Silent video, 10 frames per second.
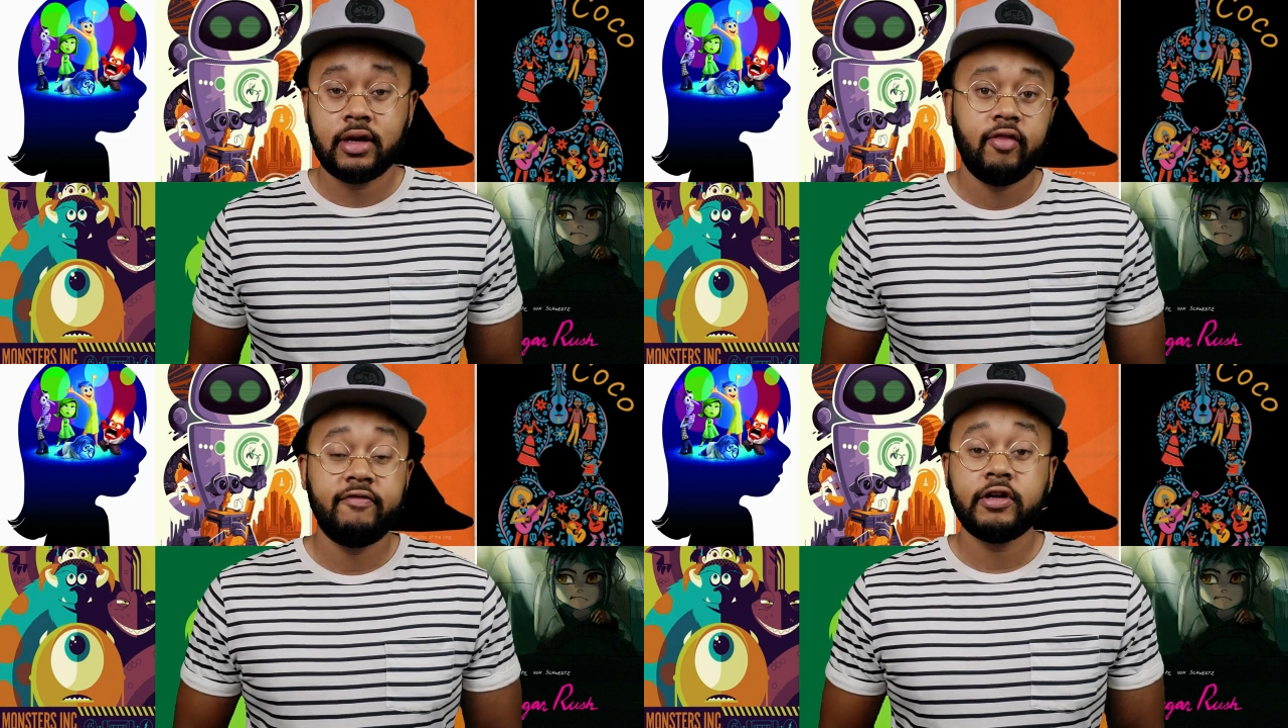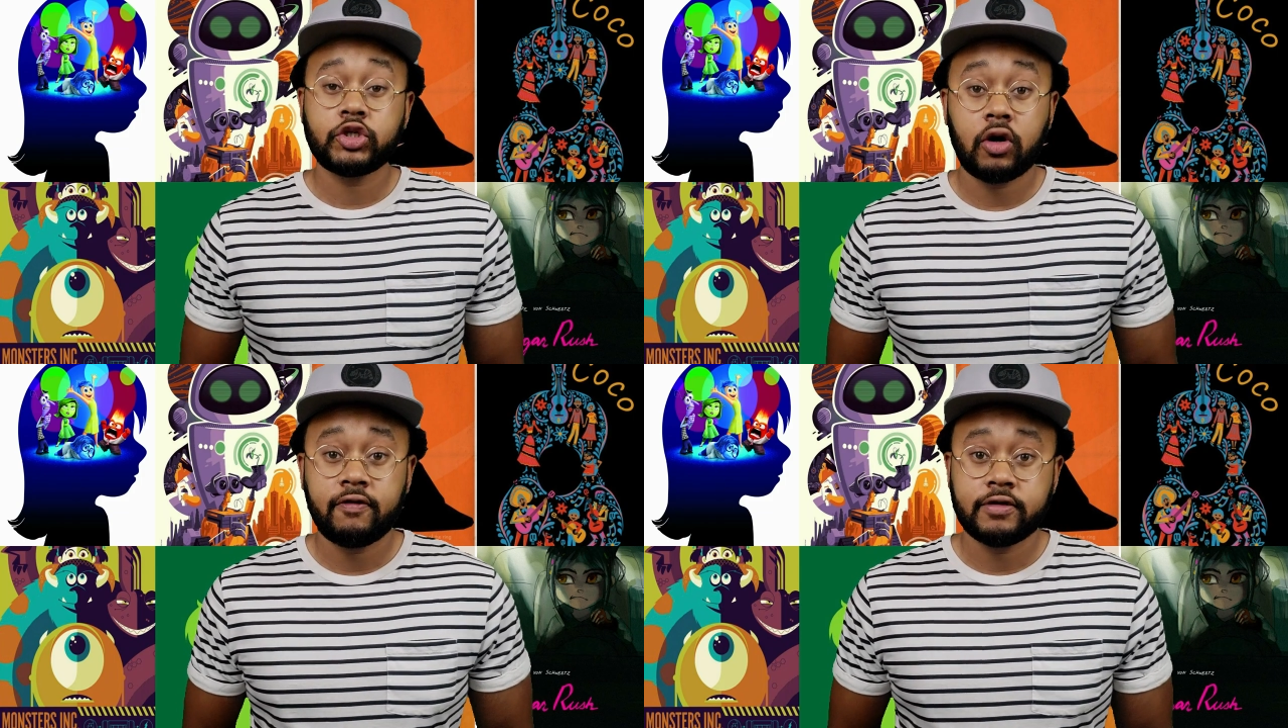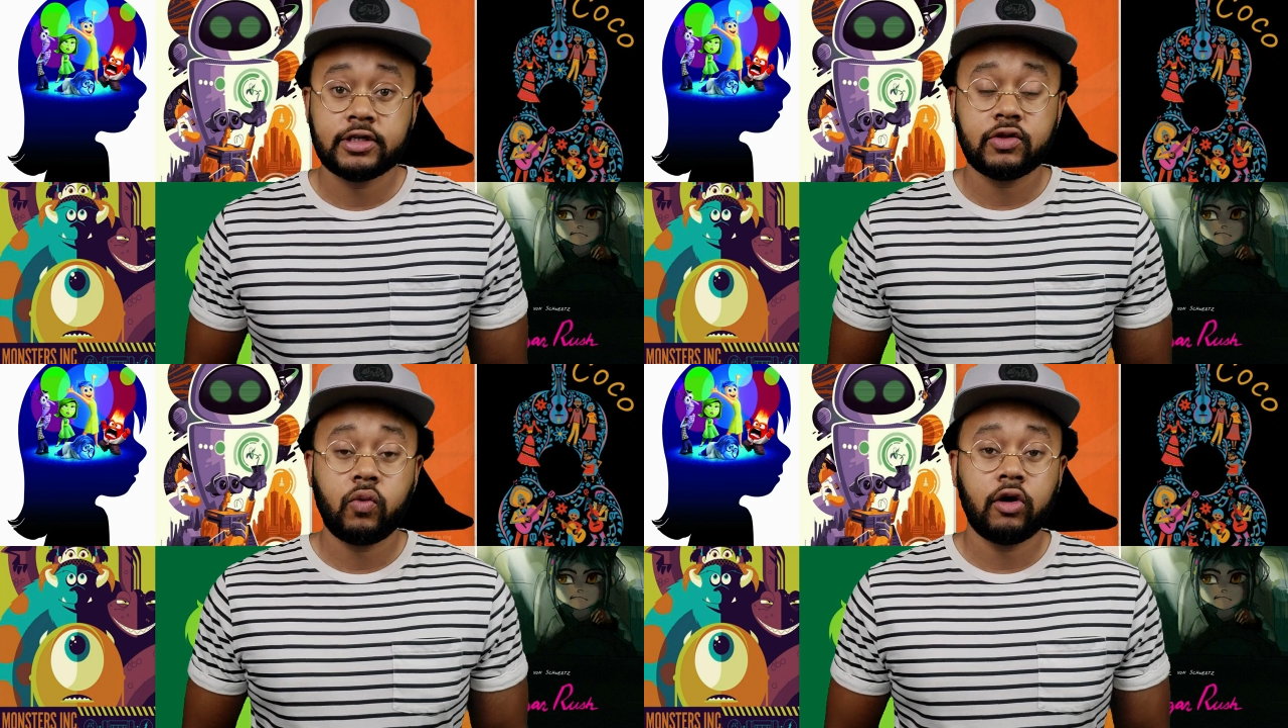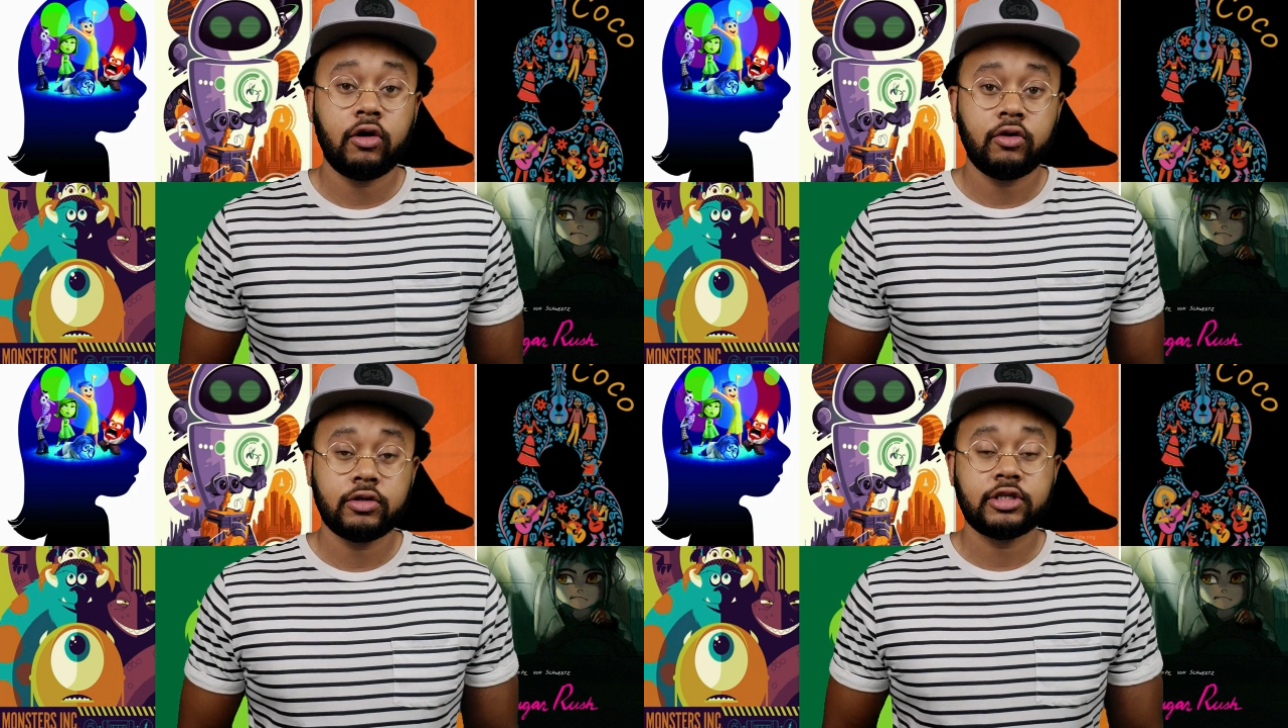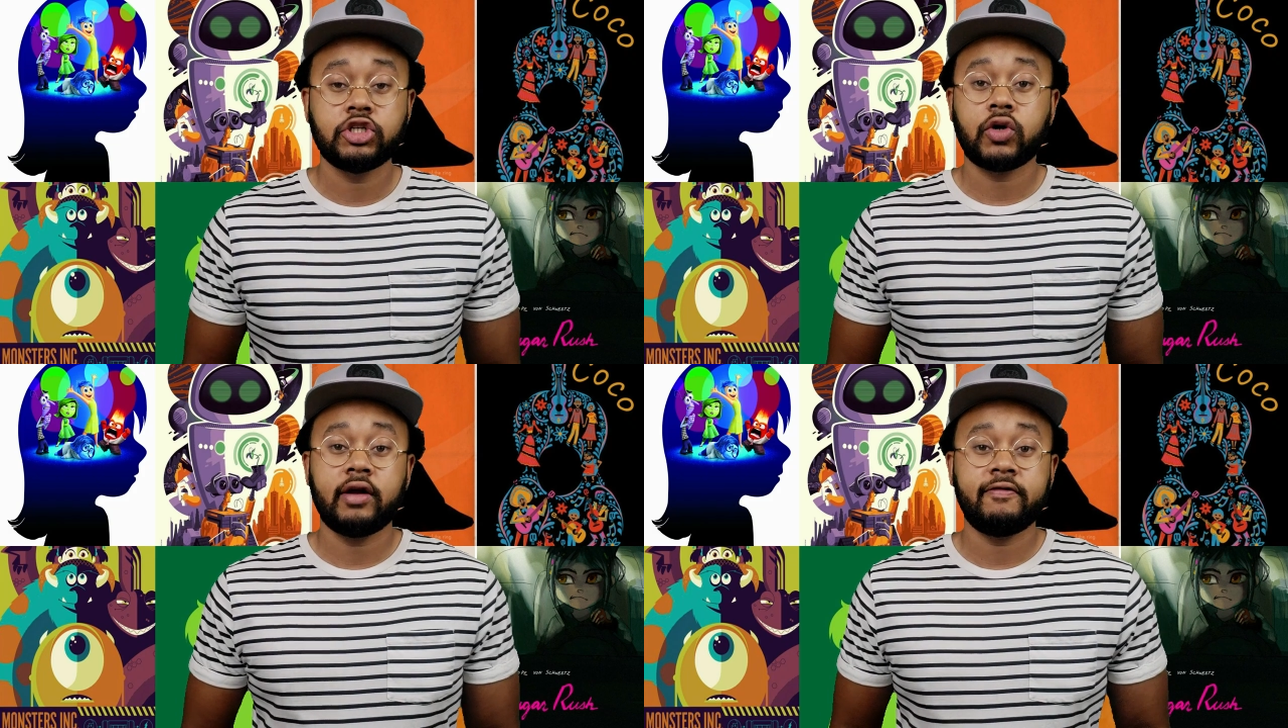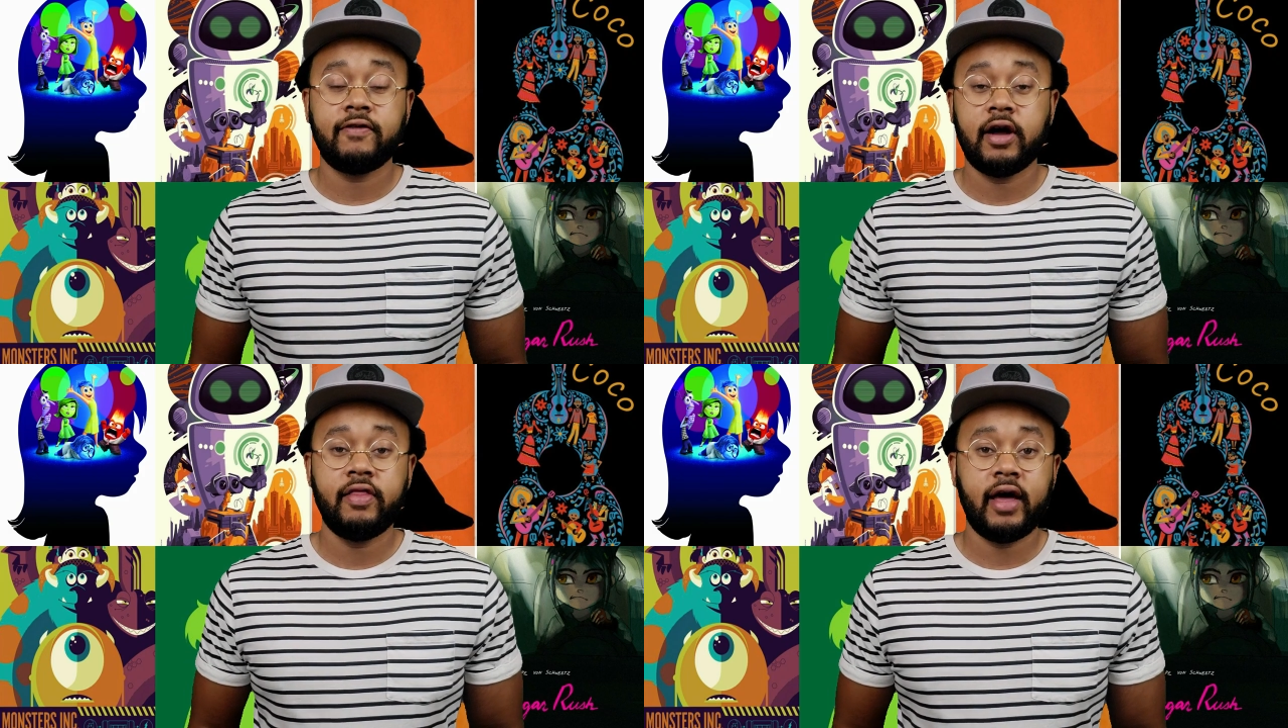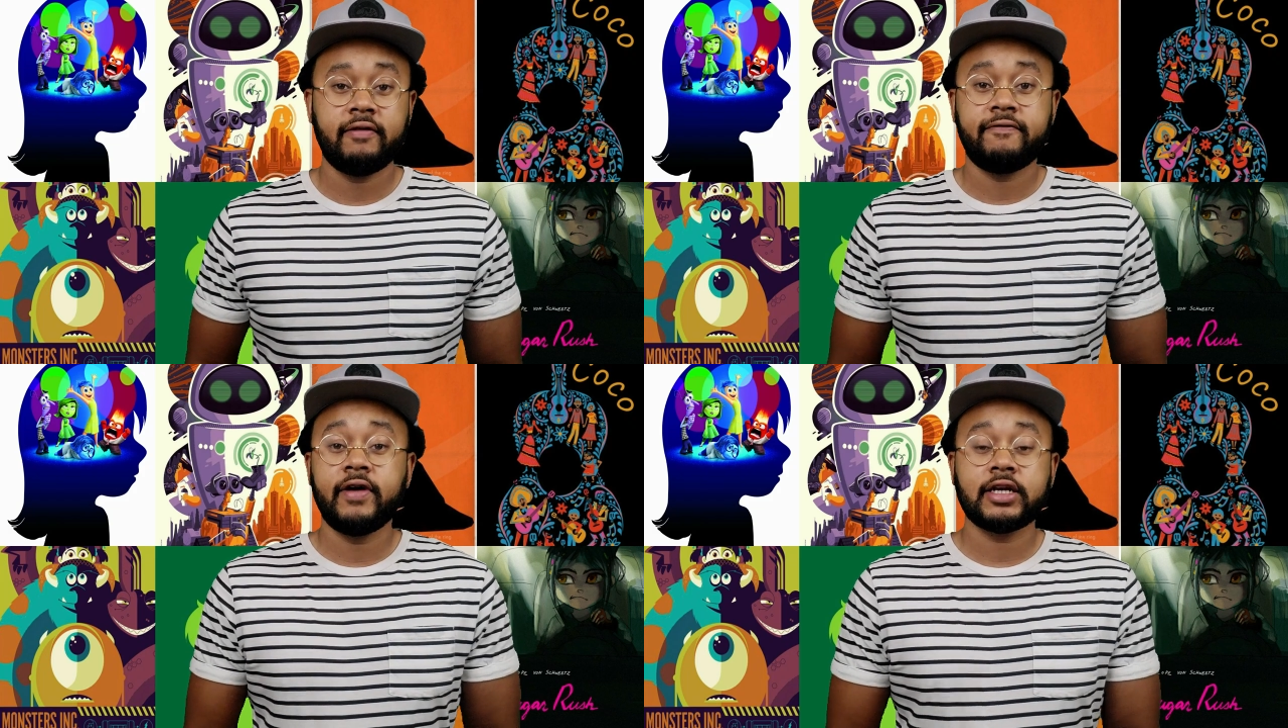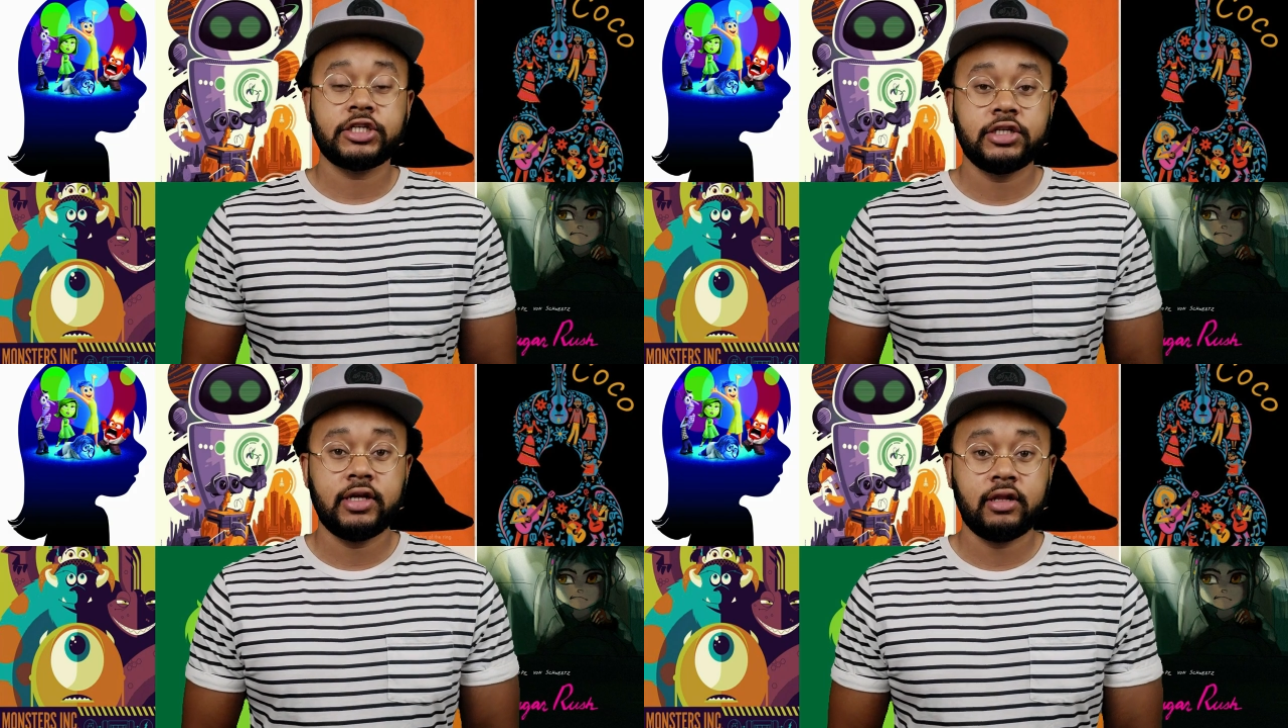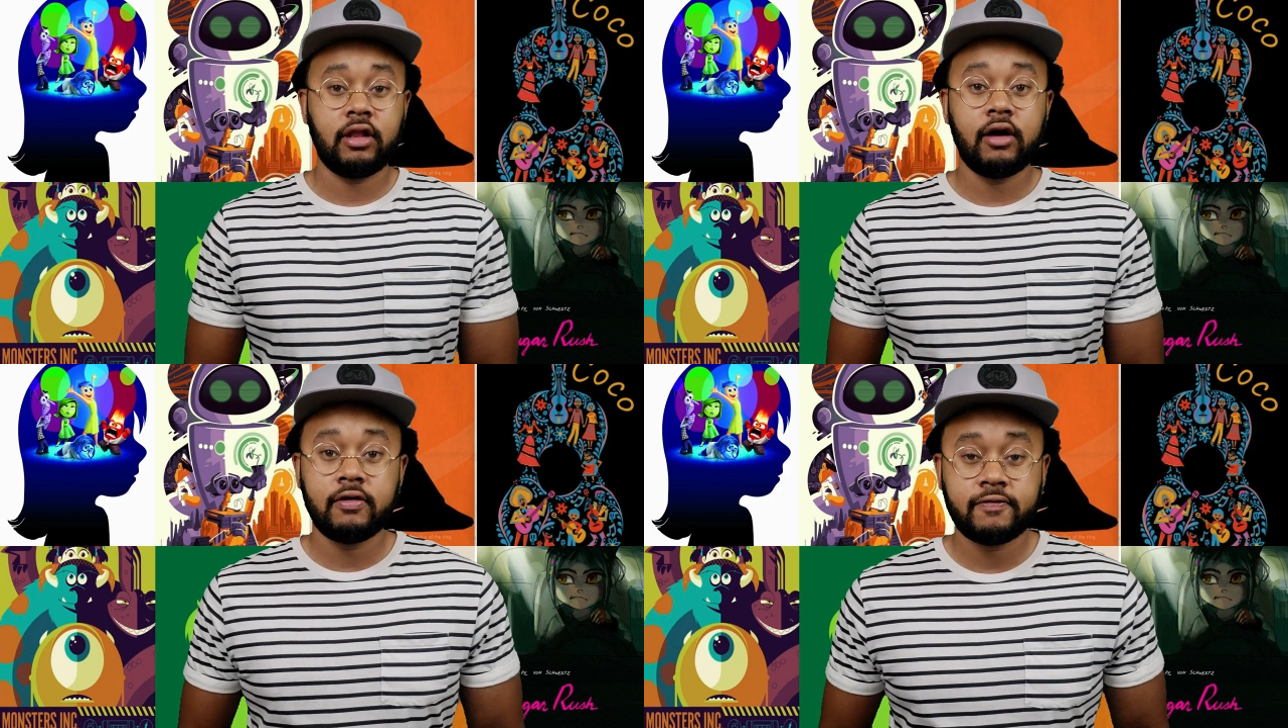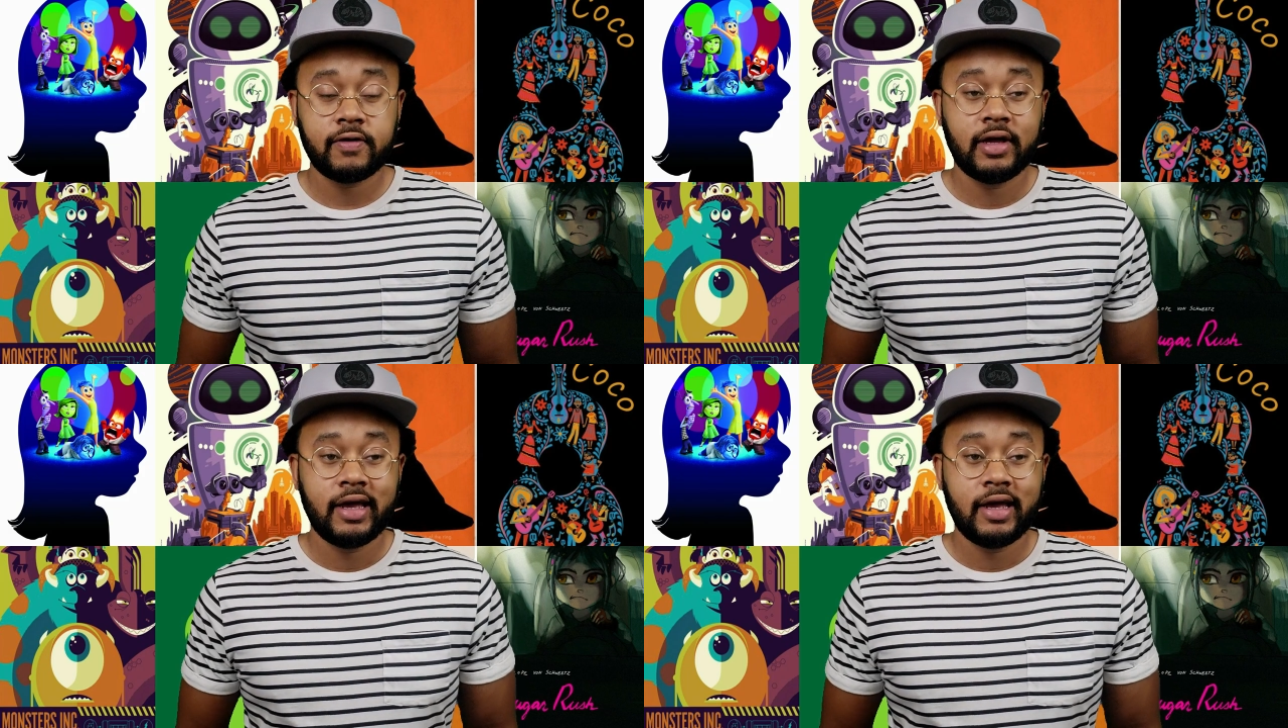They venture off into the world to try to find that affection and love